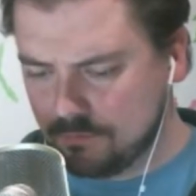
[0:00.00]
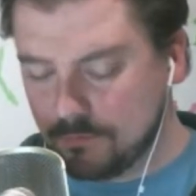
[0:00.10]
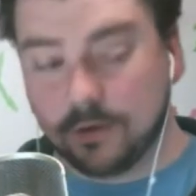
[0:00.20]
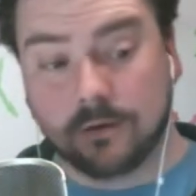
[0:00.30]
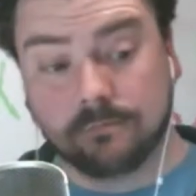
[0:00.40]

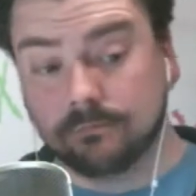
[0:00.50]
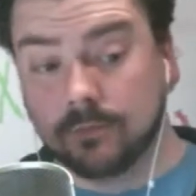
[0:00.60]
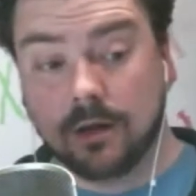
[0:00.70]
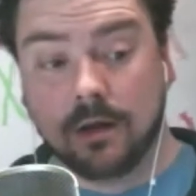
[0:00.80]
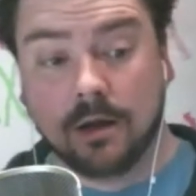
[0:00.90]
Huh.
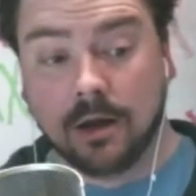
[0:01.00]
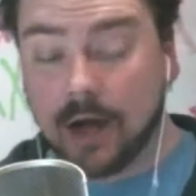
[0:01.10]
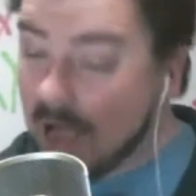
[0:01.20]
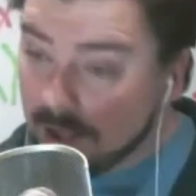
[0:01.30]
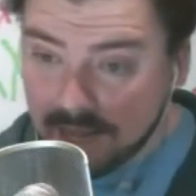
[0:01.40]

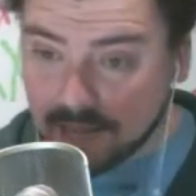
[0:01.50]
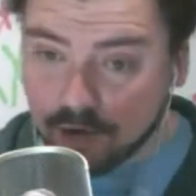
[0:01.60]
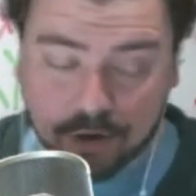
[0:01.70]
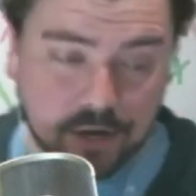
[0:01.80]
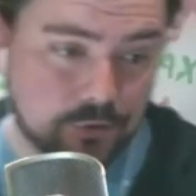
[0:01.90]
I can't
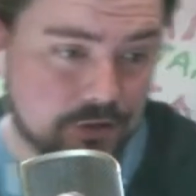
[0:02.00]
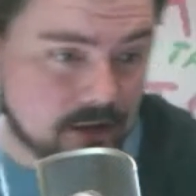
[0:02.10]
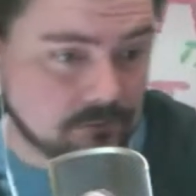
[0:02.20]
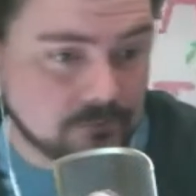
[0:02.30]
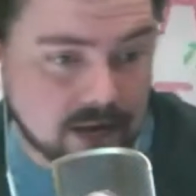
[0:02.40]
argue with
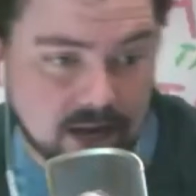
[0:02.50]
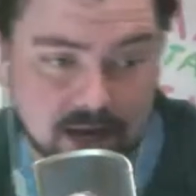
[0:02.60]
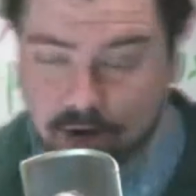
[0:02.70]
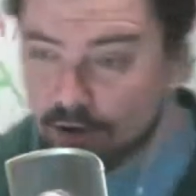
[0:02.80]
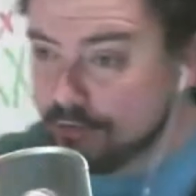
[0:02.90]
that. I
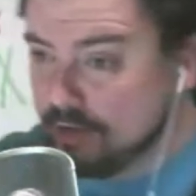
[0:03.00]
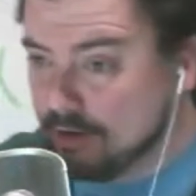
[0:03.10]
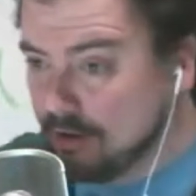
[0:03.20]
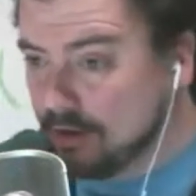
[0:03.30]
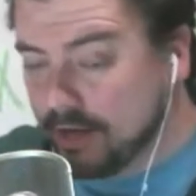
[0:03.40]
can't argue with that
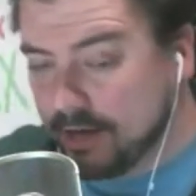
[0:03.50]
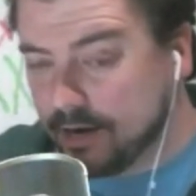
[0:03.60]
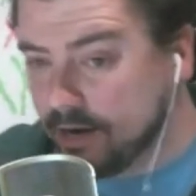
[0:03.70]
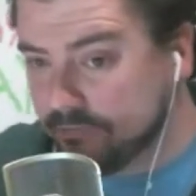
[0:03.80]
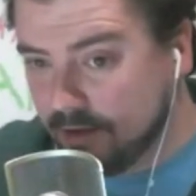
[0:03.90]
at all, Ed.
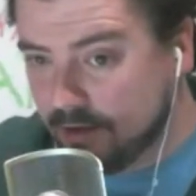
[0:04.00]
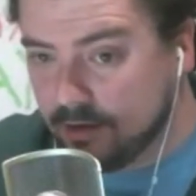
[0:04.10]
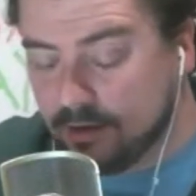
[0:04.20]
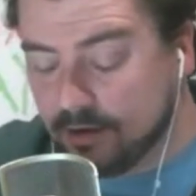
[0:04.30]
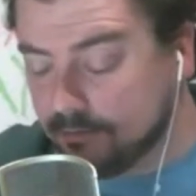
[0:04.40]
And I
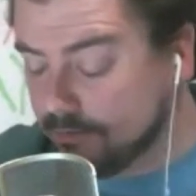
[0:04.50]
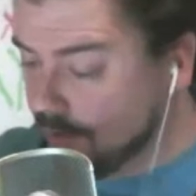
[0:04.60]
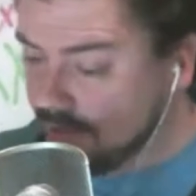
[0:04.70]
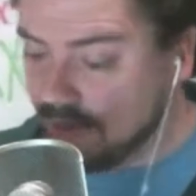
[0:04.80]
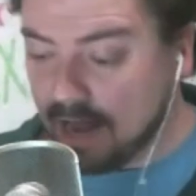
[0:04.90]
think,
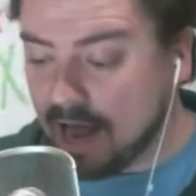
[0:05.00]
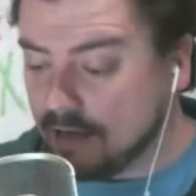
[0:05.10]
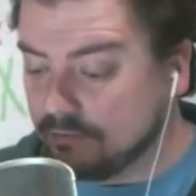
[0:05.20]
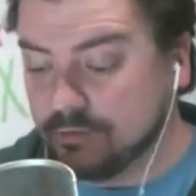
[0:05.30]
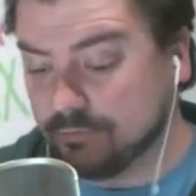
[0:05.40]

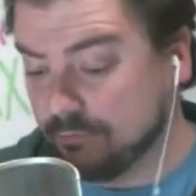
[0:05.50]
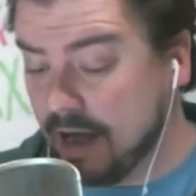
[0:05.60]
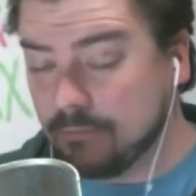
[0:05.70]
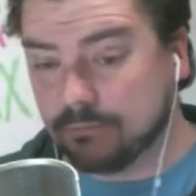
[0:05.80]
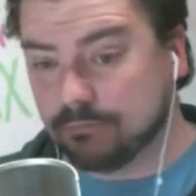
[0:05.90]

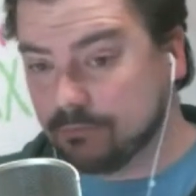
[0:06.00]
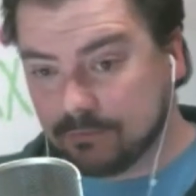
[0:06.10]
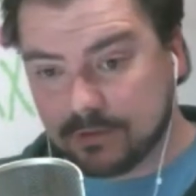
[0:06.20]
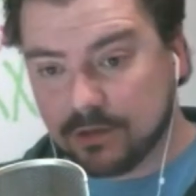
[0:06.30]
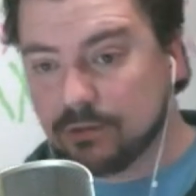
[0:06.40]
I'm
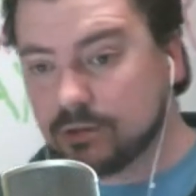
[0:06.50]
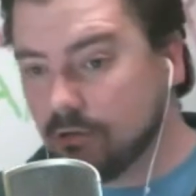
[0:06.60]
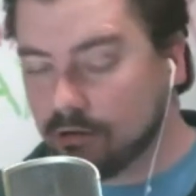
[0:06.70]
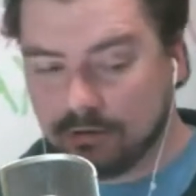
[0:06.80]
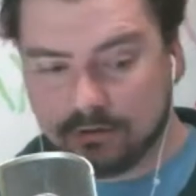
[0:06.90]
so
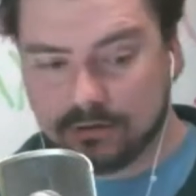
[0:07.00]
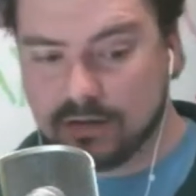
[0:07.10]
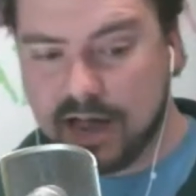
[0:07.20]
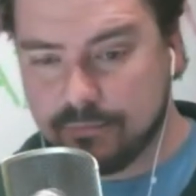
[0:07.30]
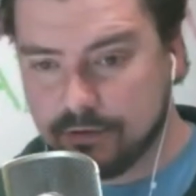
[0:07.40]
sorry that this has
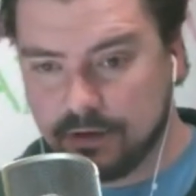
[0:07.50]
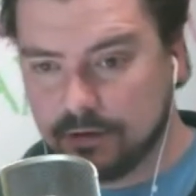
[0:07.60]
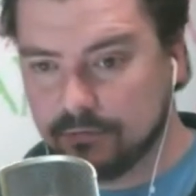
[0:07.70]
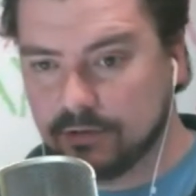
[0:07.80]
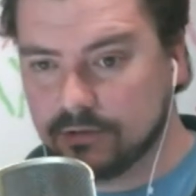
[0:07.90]
happened to
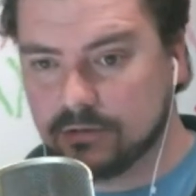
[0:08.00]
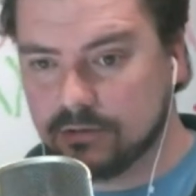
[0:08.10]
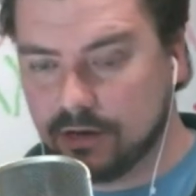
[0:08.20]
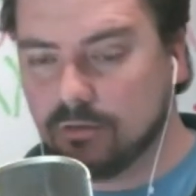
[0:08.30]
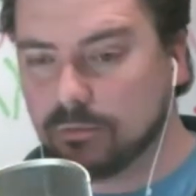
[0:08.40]
you. This is
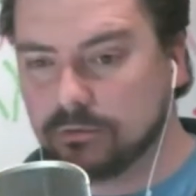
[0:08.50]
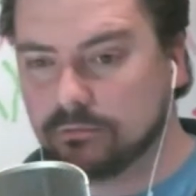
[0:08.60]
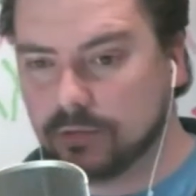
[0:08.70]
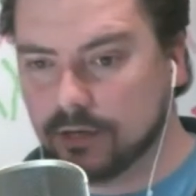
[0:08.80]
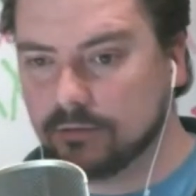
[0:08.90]
terrible,
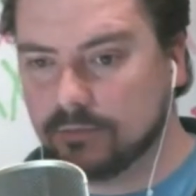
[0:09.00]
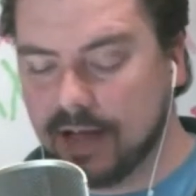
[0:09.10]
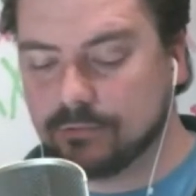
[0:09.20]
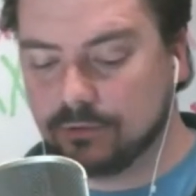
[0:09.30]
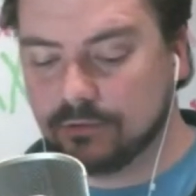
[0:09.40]
you know,
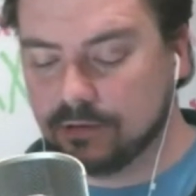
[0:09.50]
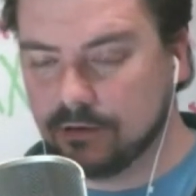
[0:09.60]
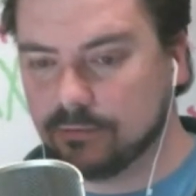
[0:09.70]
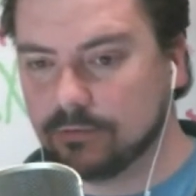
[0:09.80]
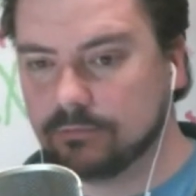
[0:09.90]
absolutely
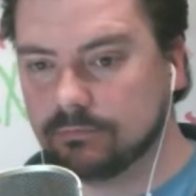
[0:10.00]
terrible.